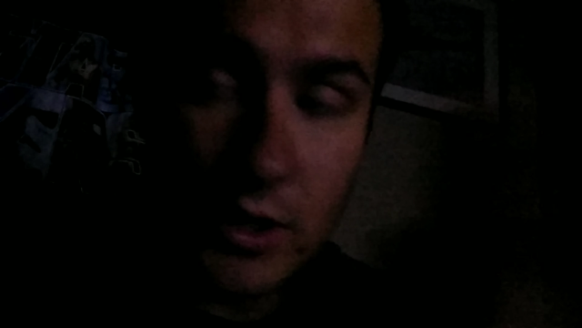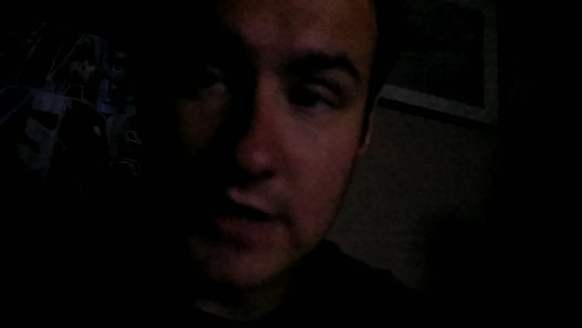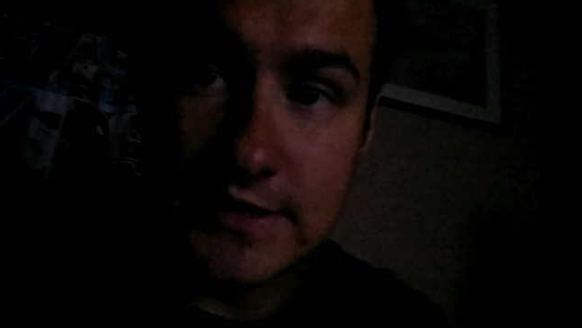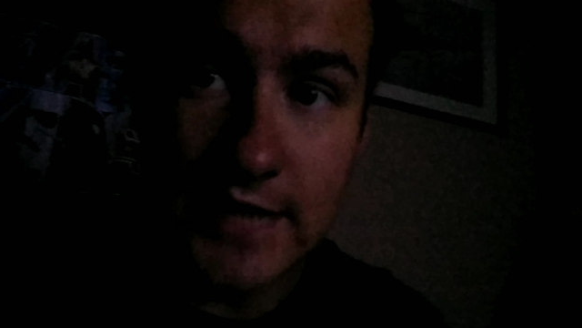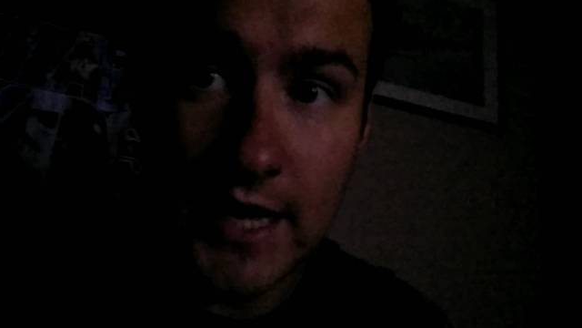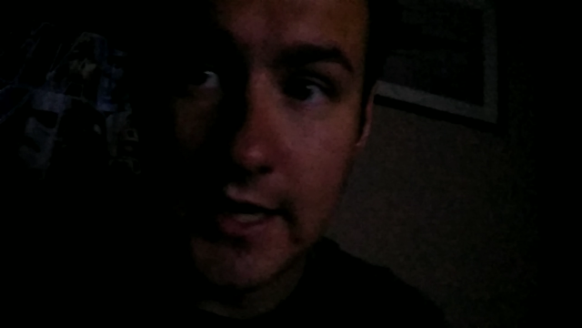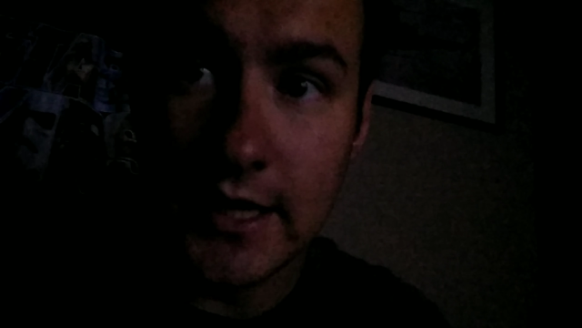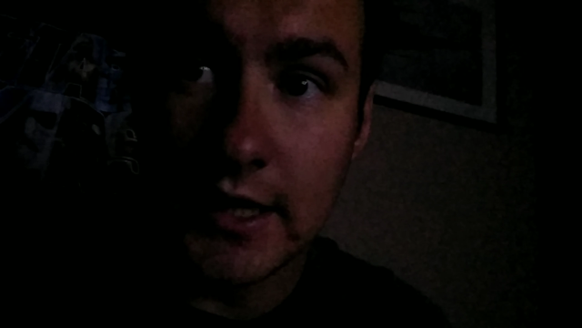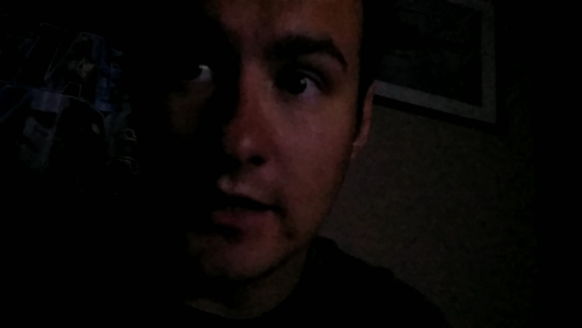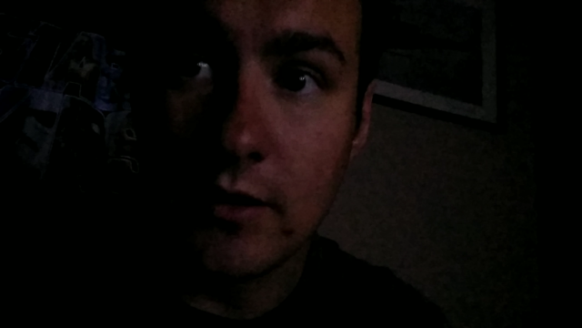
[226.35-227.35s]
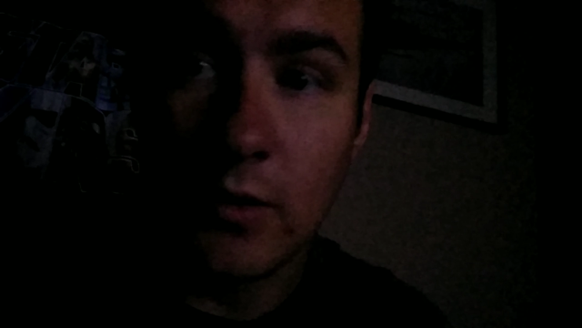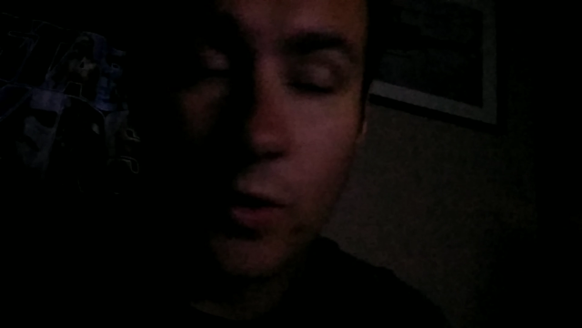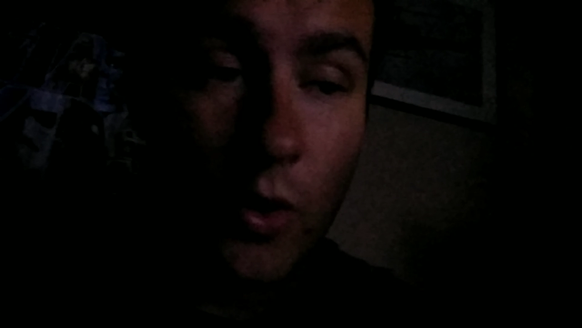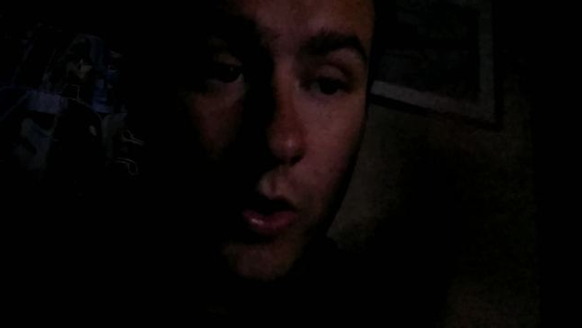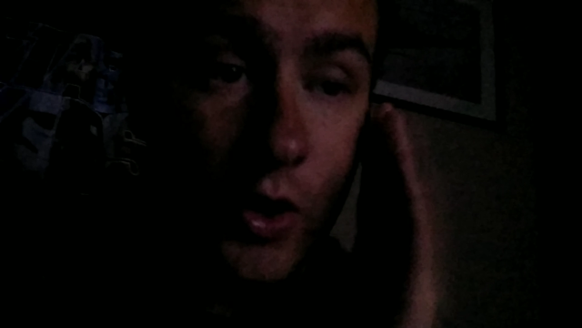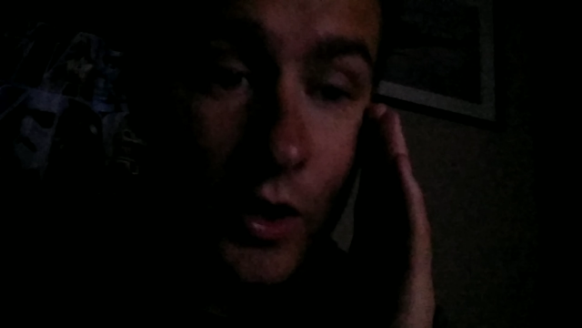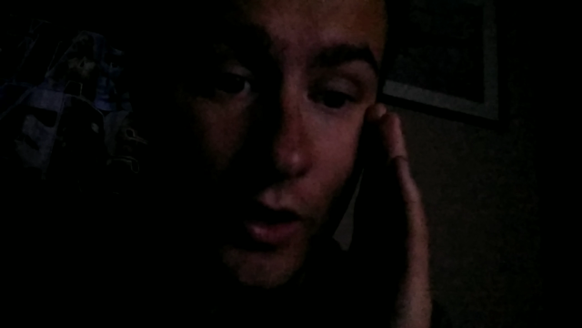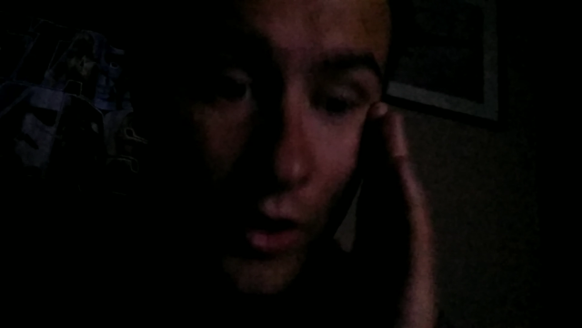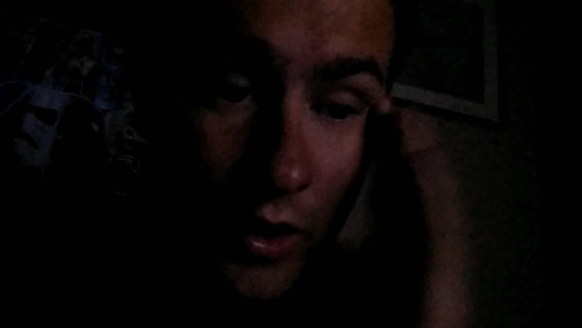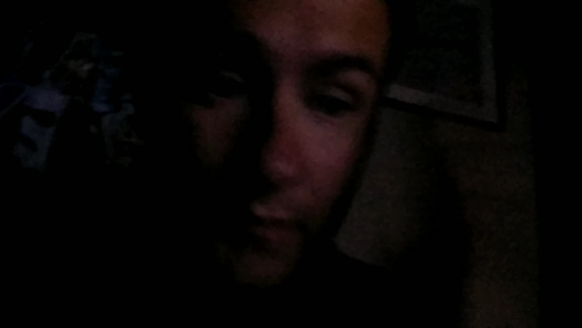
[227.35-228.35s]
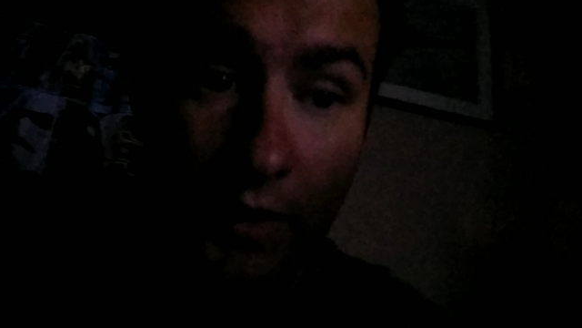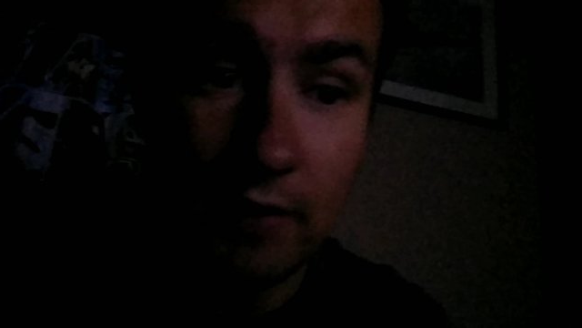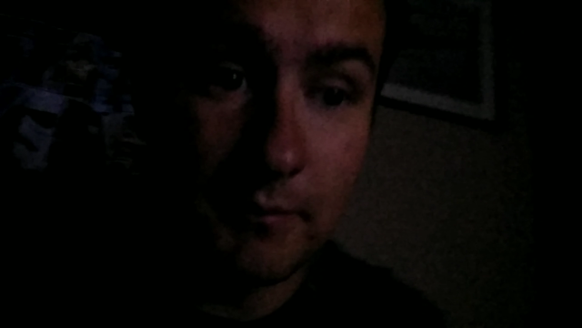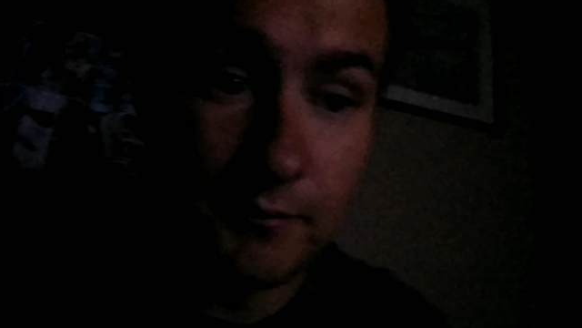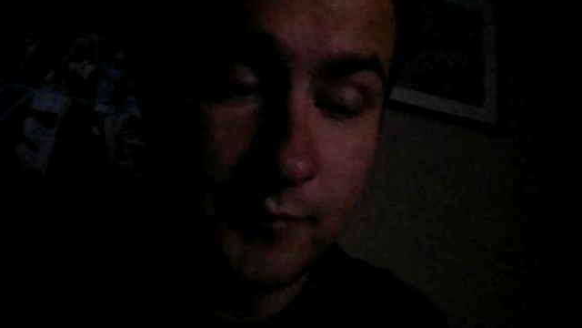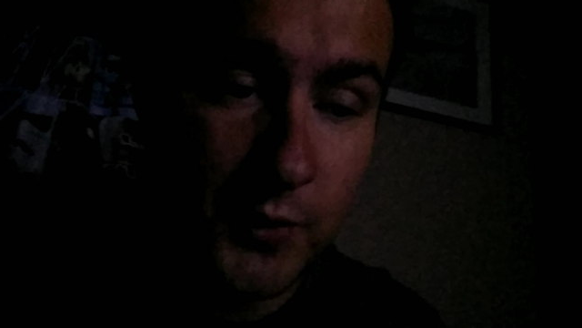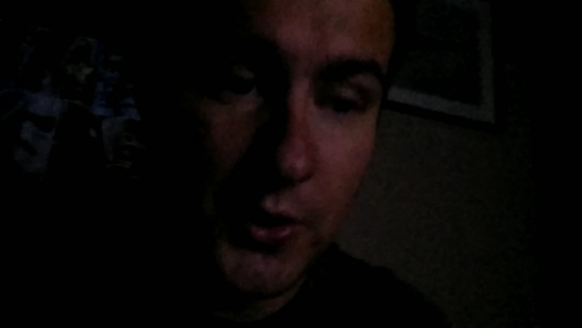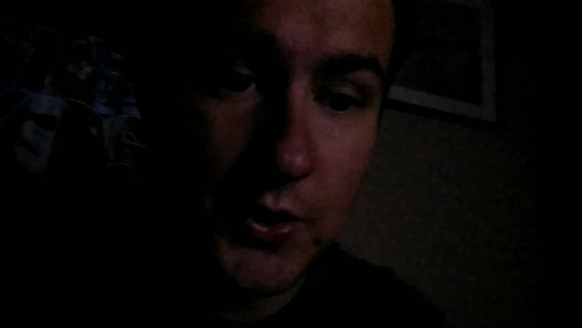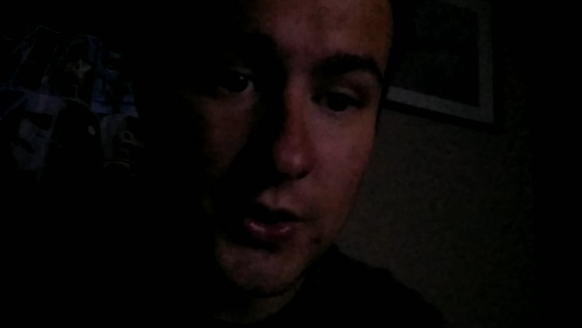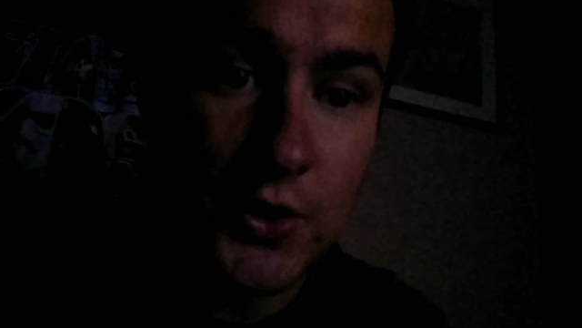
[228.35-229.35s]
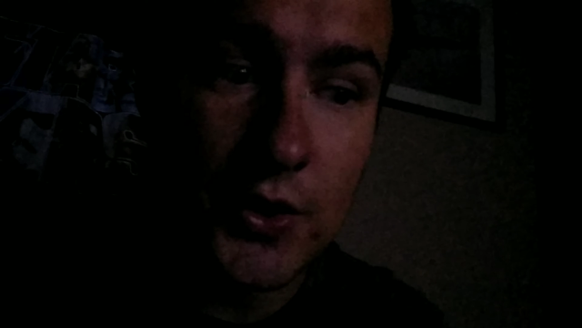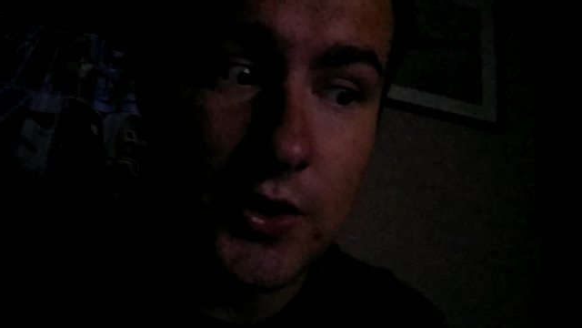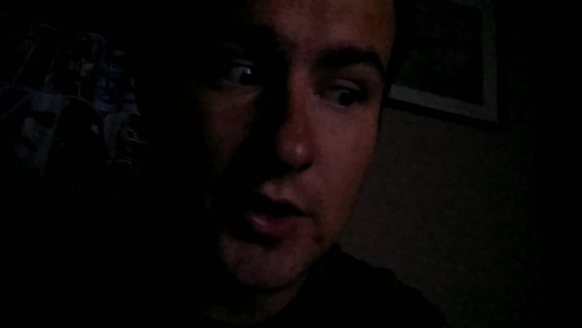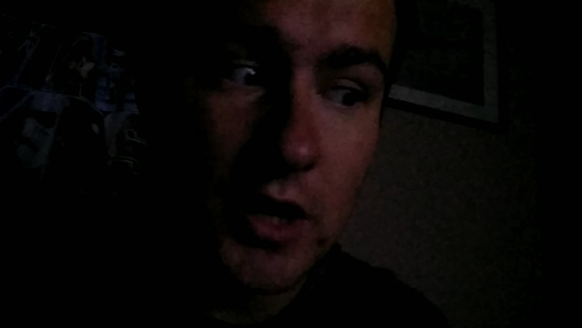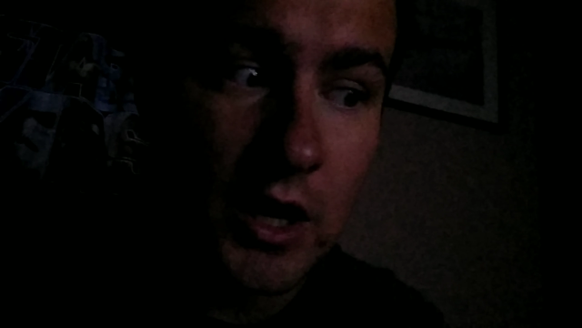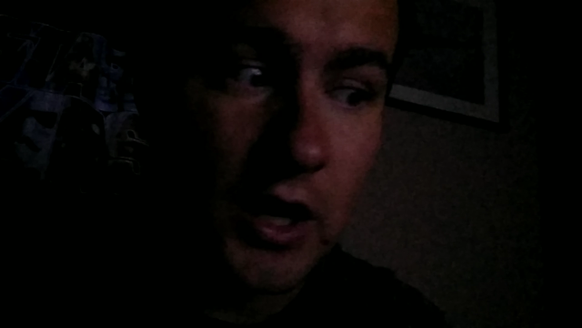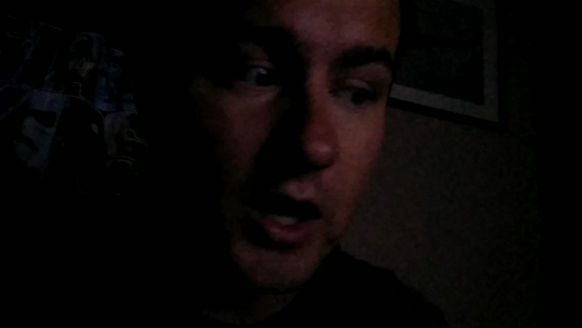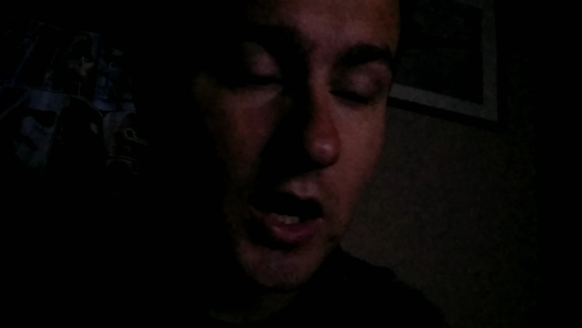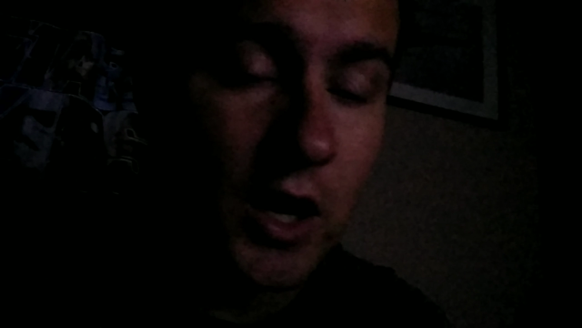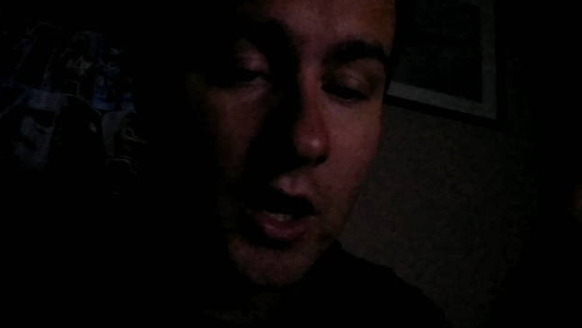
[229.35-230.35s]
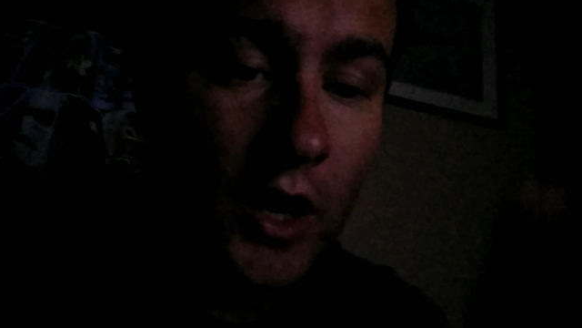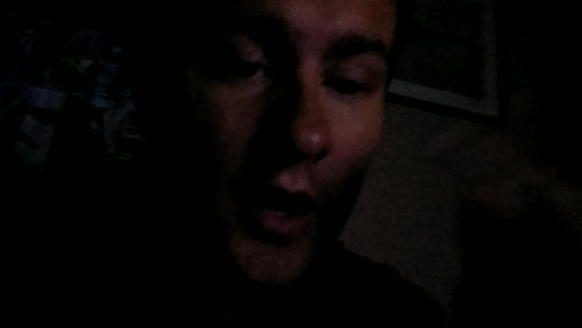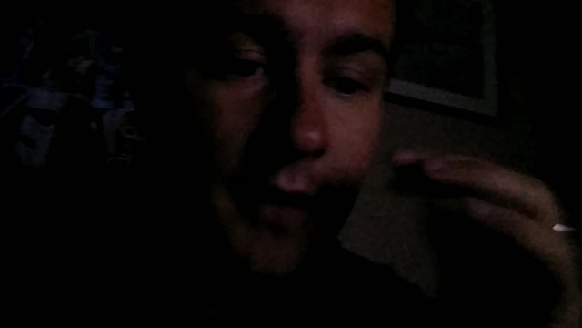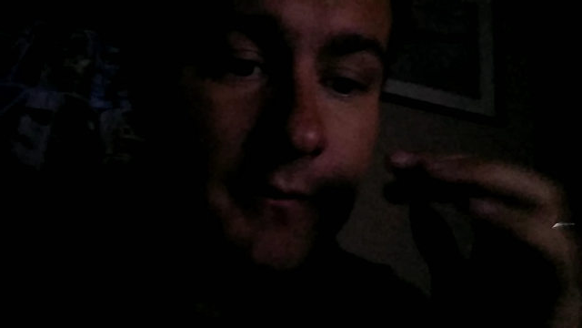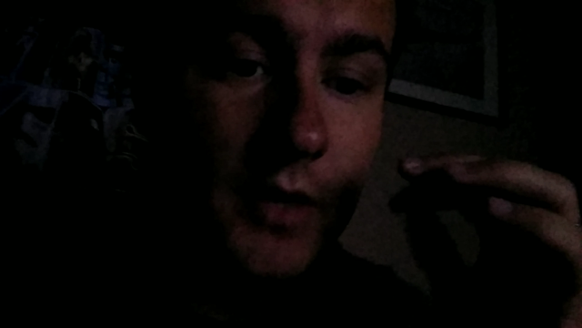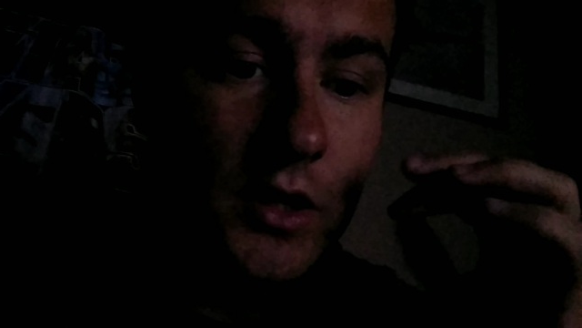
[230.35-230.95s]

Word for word: I said it or on my computer. Uh, um,